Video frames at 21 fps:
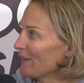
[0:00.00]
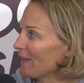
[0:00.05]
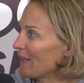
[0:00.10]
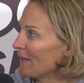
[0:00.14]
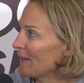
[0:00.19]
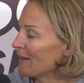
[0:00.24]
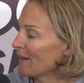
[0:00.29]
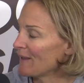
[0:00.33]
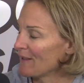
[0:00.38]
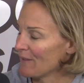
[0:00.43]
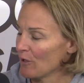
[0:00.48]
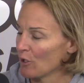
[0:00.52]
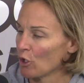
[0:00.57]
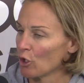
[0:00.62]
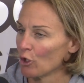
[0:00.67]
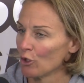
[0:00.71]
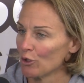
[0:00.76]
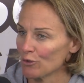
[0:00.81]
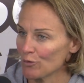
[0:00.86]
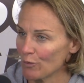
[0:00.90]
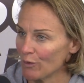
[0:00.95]
They, mm-hmm. The
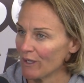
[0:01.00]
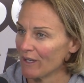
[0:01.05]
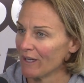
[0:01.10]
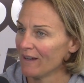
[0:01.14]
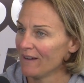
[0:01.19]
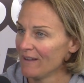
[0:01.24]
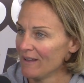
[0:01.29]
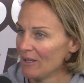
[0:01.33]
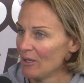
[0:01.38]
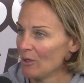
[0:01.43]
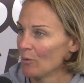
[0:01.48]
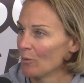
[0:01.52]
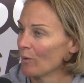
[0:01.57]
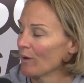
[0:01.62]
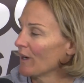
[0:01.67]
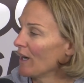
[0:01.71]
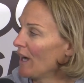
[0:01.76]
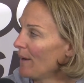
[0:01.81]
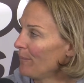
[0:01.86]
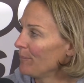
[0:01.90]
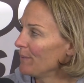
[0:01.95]
girls were,
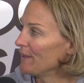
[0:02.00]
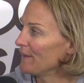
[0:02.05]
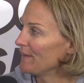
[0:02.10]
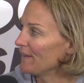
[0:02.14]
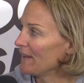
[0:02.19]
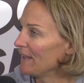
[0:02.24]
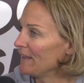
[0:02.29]
were up and,